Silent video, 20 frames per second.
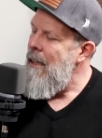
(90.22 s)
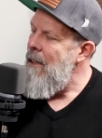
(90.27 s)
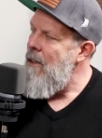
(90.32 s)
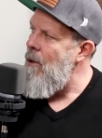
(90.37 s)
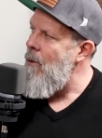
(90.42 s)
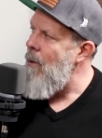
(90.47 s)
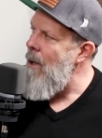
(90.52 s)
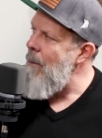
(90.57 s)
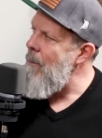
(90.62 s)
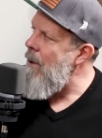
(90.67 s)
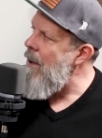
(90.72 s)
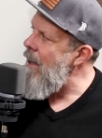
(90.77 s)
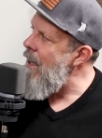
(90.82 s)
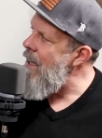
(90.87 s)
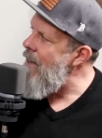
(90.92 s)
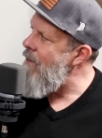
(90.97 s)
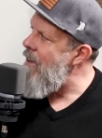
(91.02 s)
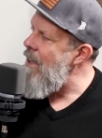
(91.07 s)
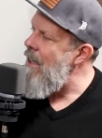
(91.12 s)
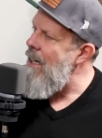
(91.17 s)
do we
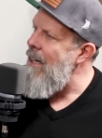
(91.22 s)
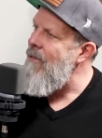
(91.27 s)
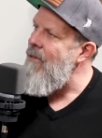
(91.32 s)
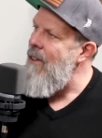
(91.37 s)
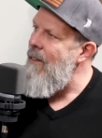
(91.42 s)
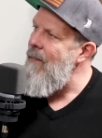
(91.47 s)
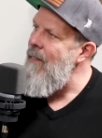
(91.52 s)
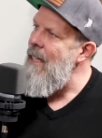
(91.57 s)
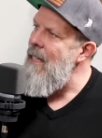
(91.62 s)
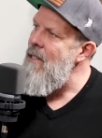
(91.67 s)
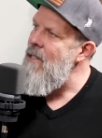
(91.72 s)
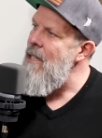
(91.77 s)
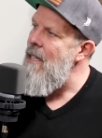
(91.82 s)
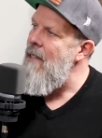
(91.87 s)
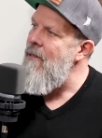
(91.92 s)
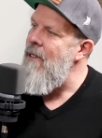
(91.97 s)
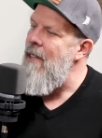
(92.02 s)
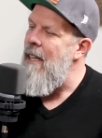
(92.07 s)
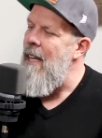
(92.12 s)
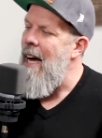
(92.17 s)
believe enough in this
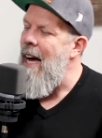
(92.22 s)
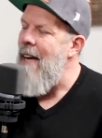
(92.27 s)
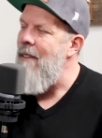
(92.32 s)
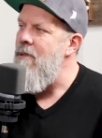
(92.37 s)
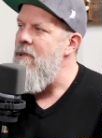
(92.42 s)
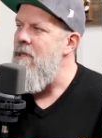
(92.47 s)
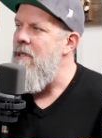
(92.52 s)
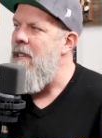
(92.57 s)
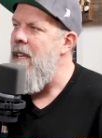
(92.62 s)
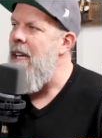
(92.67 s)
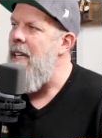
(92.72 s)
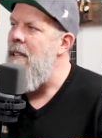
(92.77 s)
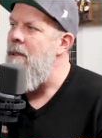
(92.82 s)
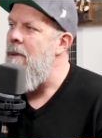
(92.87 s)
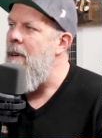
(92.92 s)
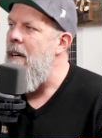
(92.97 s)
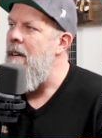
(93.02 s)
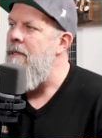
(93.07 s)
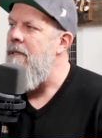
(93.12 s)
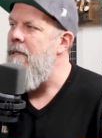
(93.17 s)
that if a knife was laid
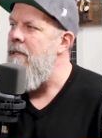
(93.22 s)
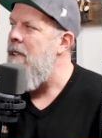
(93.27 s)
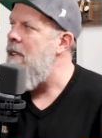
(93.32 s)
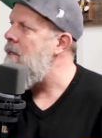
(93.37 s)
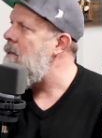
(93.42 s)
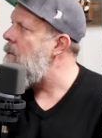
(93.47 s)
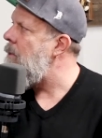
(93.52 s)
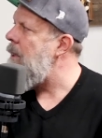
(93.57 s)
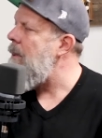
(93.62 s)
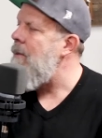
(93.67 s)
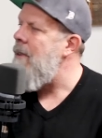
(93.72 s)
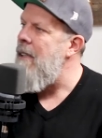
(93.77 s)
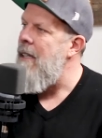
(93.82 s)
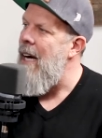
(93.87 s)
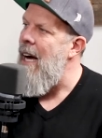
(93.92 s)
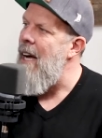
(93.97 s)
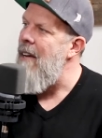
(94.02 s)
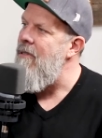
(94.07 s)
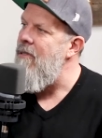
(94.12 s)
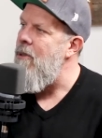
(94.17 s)
to our throat, we would
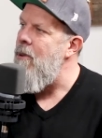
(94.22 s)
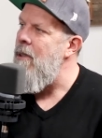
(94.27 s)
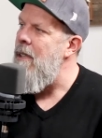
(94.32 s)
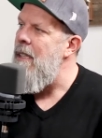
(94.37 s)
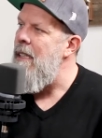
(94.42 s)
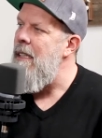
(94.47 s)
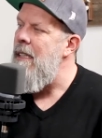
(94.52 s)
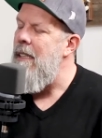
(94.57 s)
die for it.